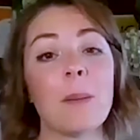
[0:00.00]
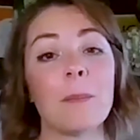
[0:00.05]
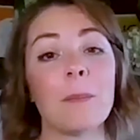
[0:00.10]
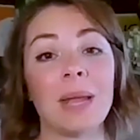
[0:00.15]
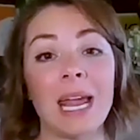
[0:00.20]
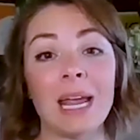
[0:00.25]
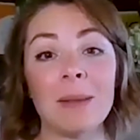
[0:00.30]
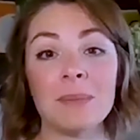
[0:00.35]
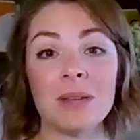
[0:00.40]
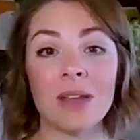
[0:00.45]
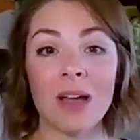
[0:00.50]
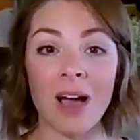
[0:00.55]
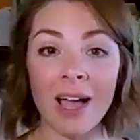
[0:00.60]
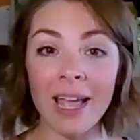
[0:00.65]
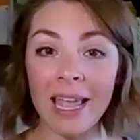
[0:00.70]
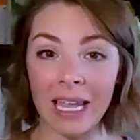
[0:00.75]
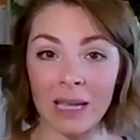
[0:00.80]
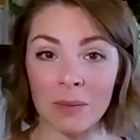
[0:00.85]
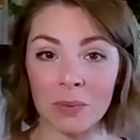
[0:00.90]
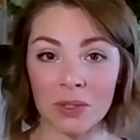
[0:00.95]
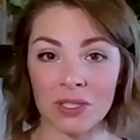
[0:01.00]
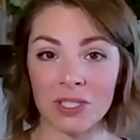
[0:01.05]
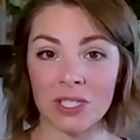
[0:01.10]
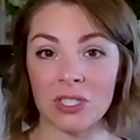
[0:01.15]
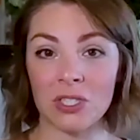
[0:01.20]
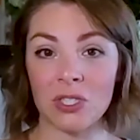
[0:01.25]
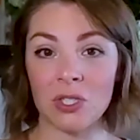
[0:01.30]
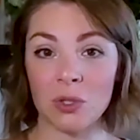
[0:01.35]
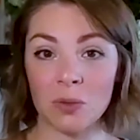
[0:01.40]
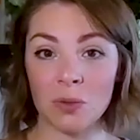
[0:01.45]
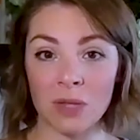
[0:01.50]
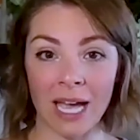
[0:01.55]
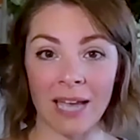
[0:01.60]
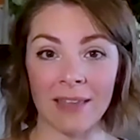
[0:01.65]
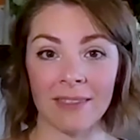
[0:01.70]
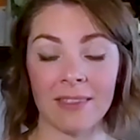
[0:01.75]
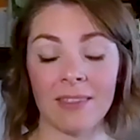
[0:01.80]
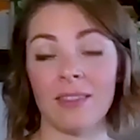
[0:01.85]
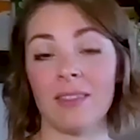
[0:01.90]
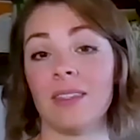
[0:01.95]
But I'm not able to do that